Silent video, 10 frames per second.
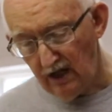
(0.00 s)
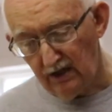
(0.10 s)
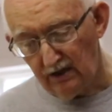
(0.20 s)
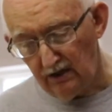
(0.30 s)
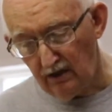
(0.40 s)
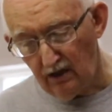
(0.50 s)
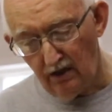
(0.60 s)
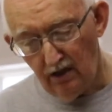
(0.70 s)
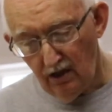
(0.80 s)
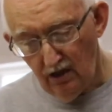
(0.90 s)
and
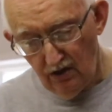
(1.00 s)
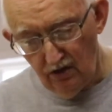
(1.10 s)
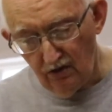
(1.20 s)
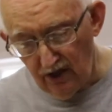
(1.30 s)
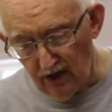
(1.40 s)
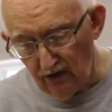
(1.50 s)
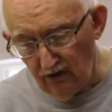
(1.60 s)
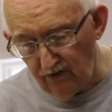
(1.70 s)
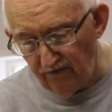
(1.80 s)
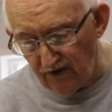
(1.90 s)
you can get a
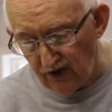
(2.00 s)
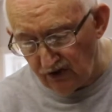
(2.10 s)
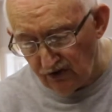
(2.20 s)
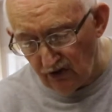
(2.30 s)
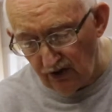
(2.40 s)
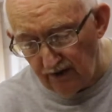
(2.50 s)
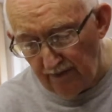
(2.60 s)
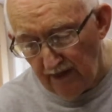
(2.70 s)
good finish on it.